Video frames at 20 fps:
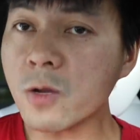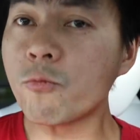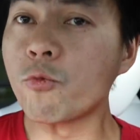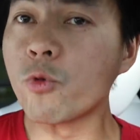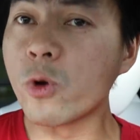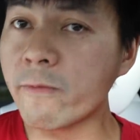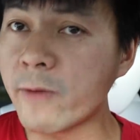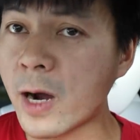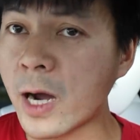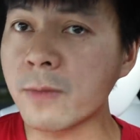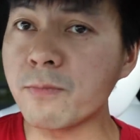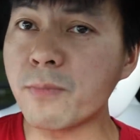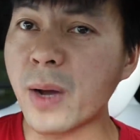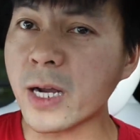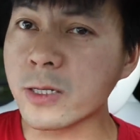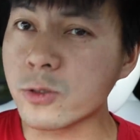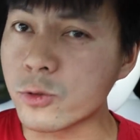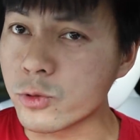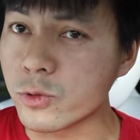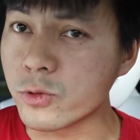rewind
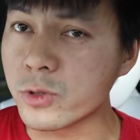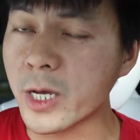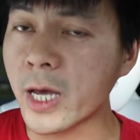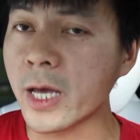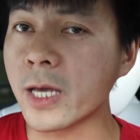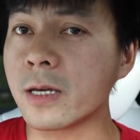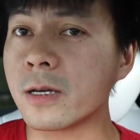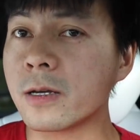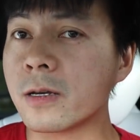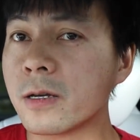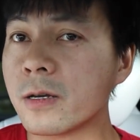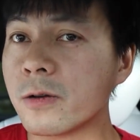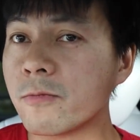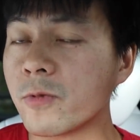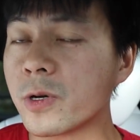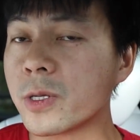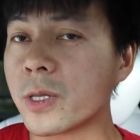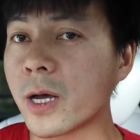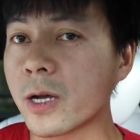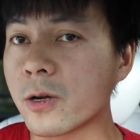back to today
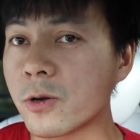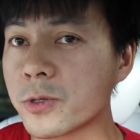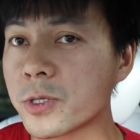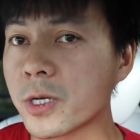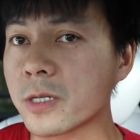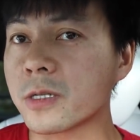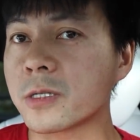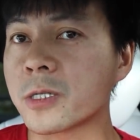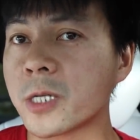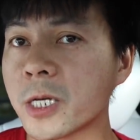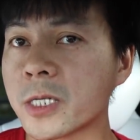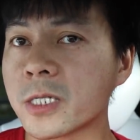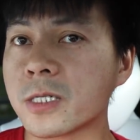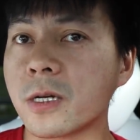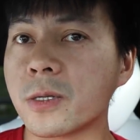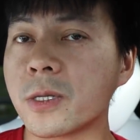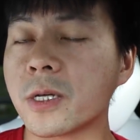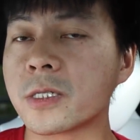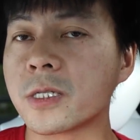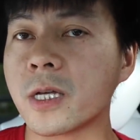when I contacted
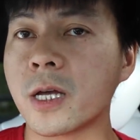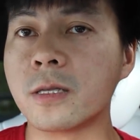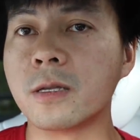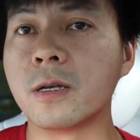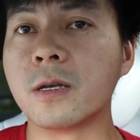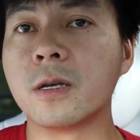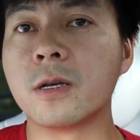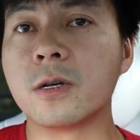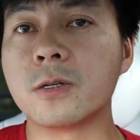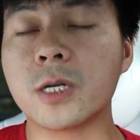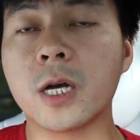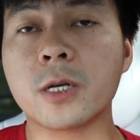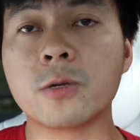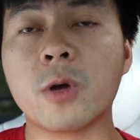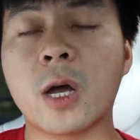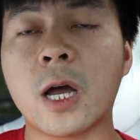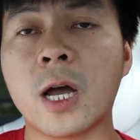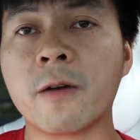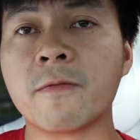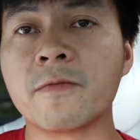Tesla. They said, yeah,
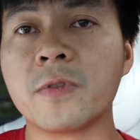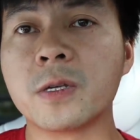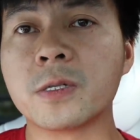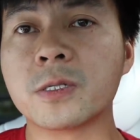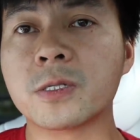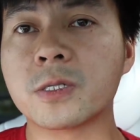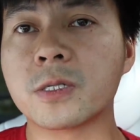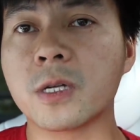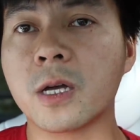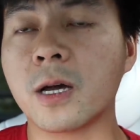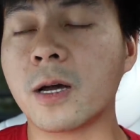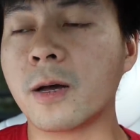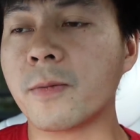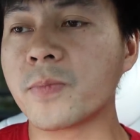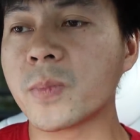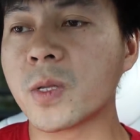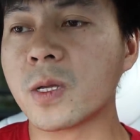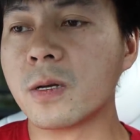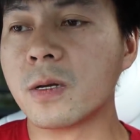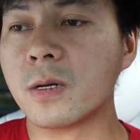you have this
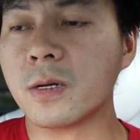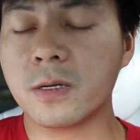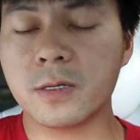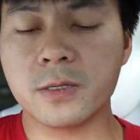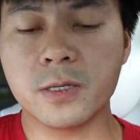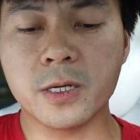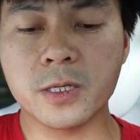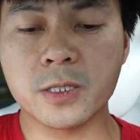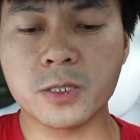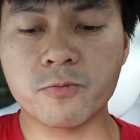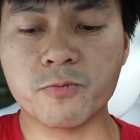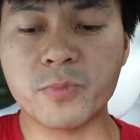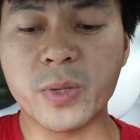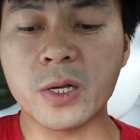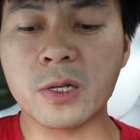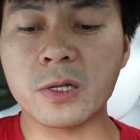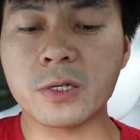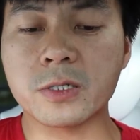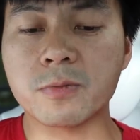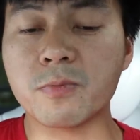these
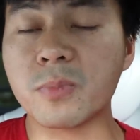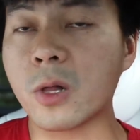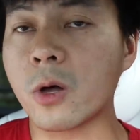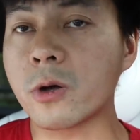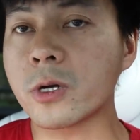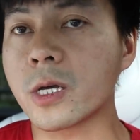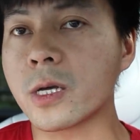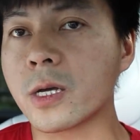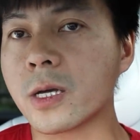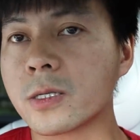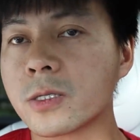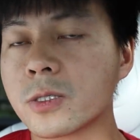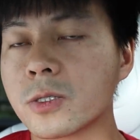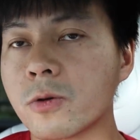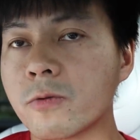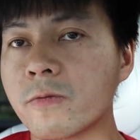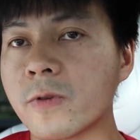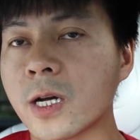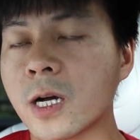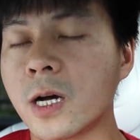bills blocking it,
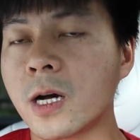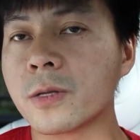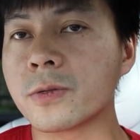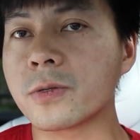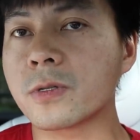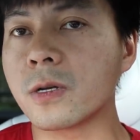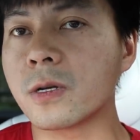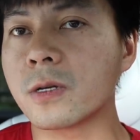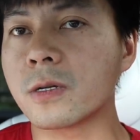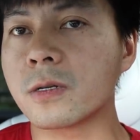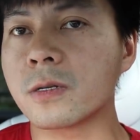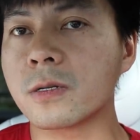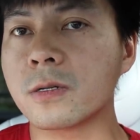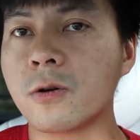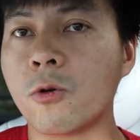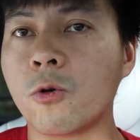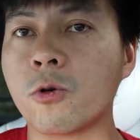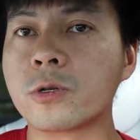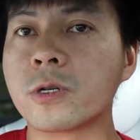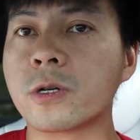so we can't
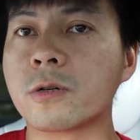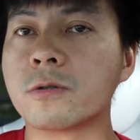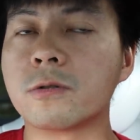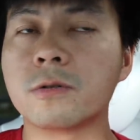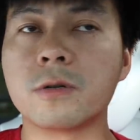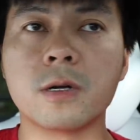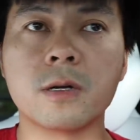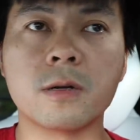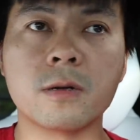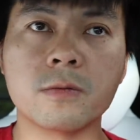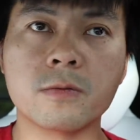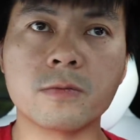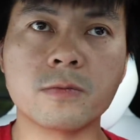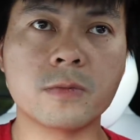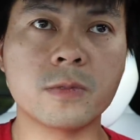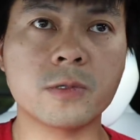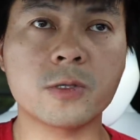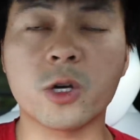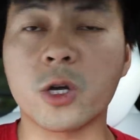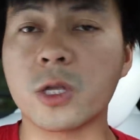order
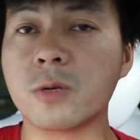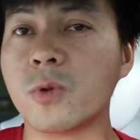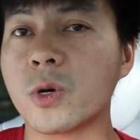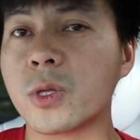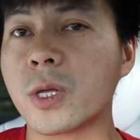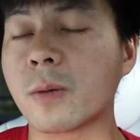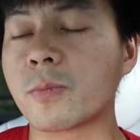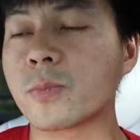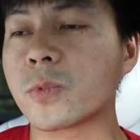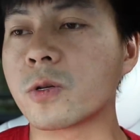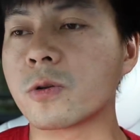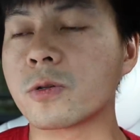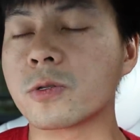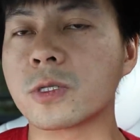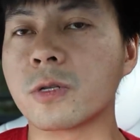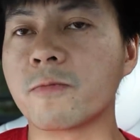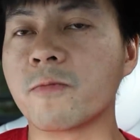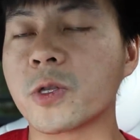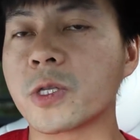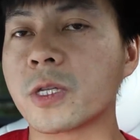charging
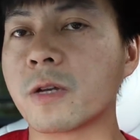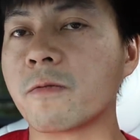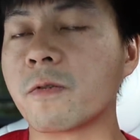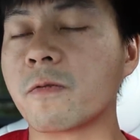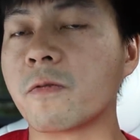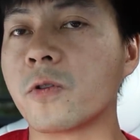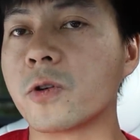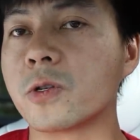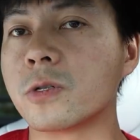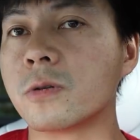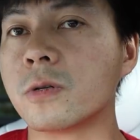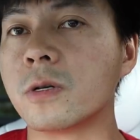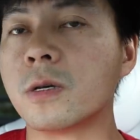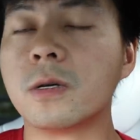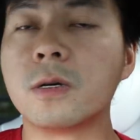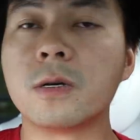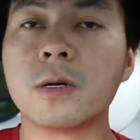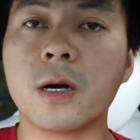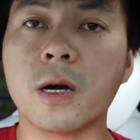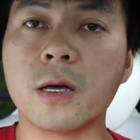adapters and whatever for you
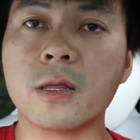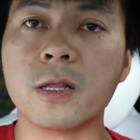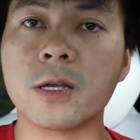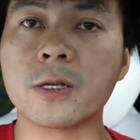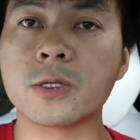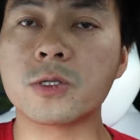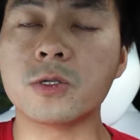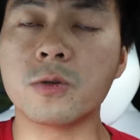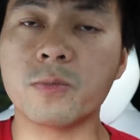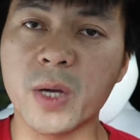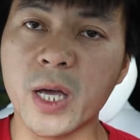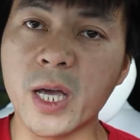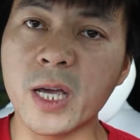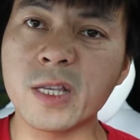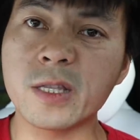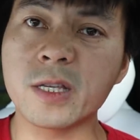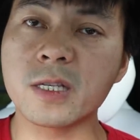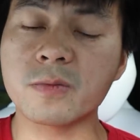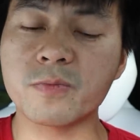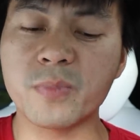unless you
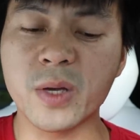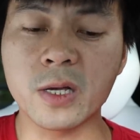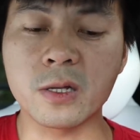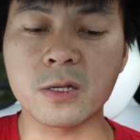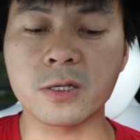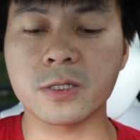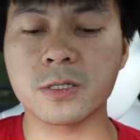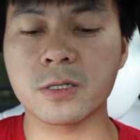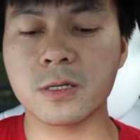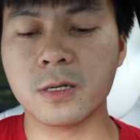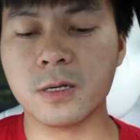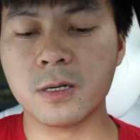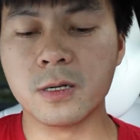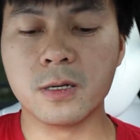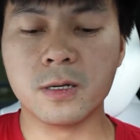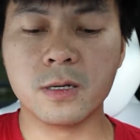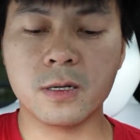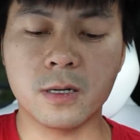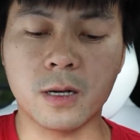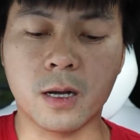pay these bills.
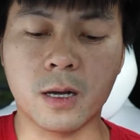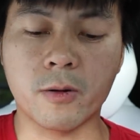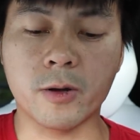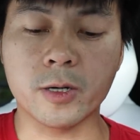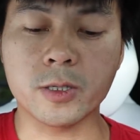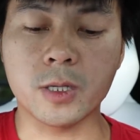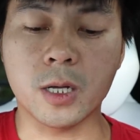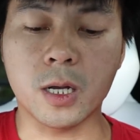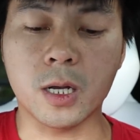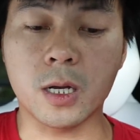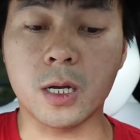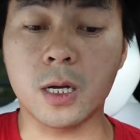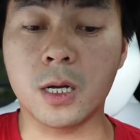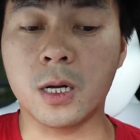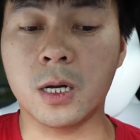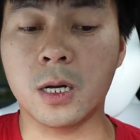I was like,